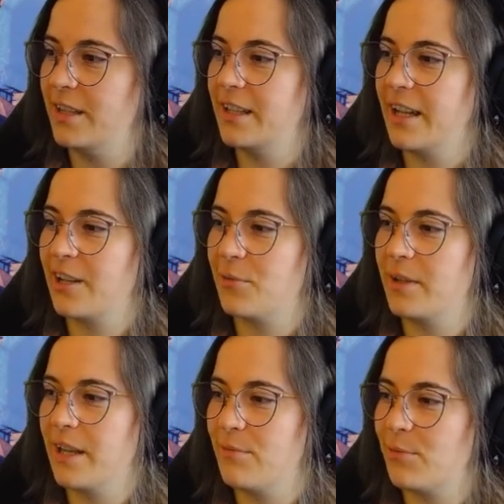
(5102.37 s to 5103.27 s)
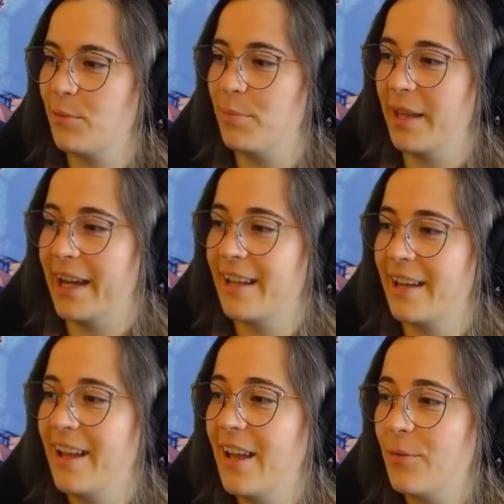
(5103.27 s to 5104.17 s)
inadequate name for a planet.
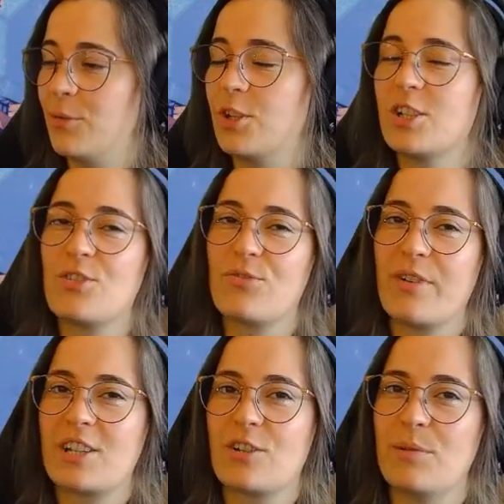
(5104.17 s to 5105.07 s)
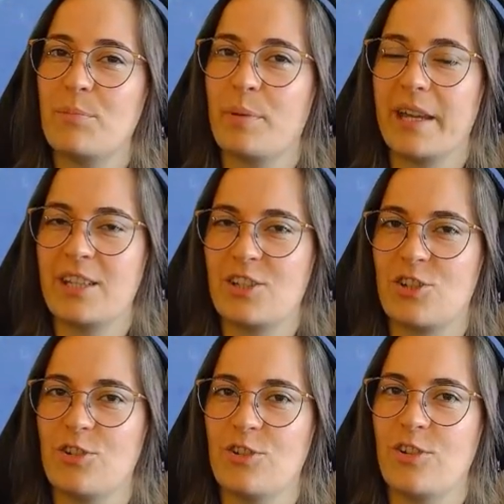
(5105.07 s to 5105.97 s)
Well, you can direct your complaint
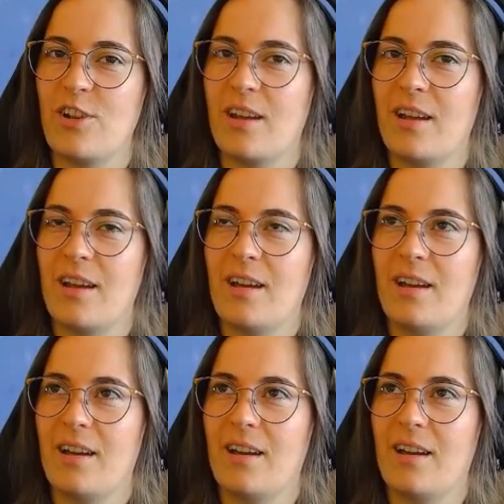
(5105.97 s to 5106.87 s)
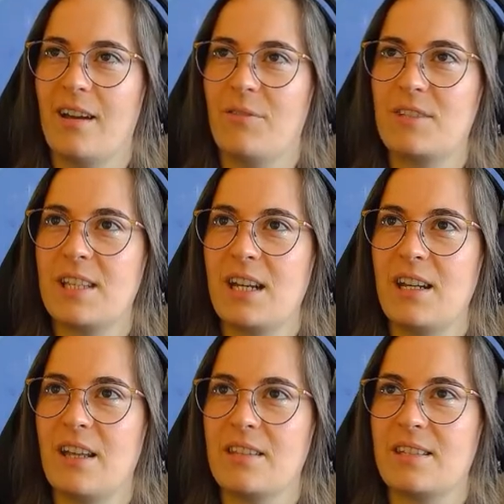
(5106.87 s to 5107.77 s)
to... Was that
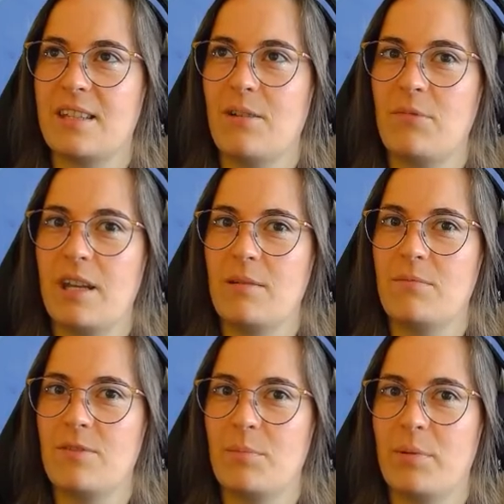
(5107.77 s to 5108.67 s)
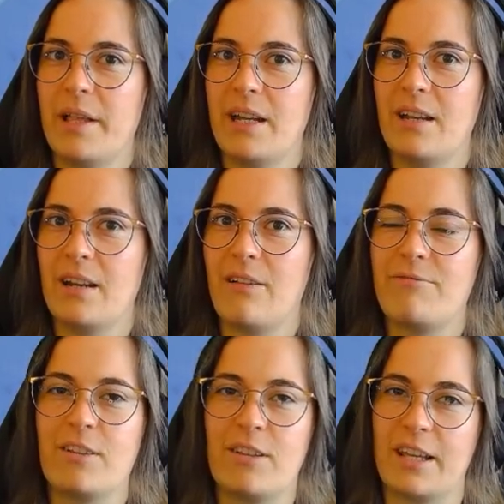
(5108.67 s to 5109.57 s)
another Sam name for the planet? I
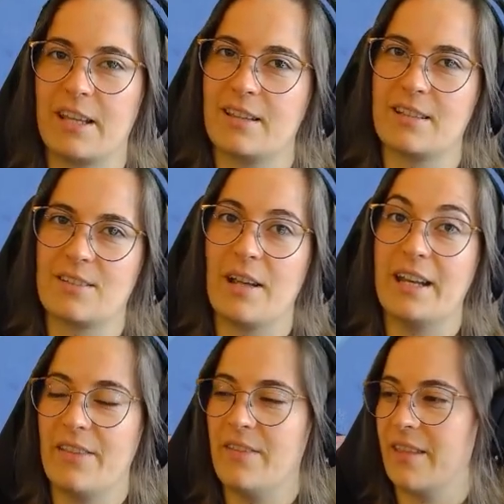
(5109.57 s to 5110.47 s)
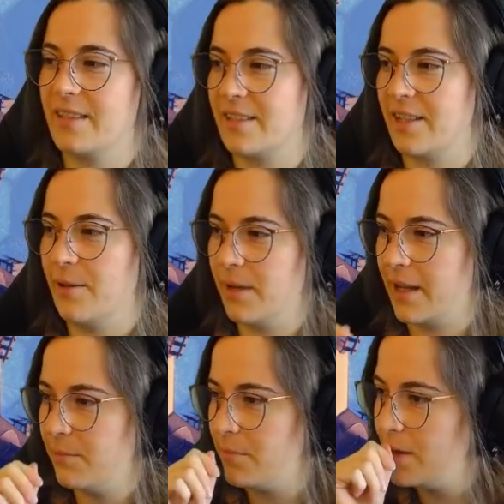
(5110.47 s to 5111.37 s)
feel like that's another Sam name.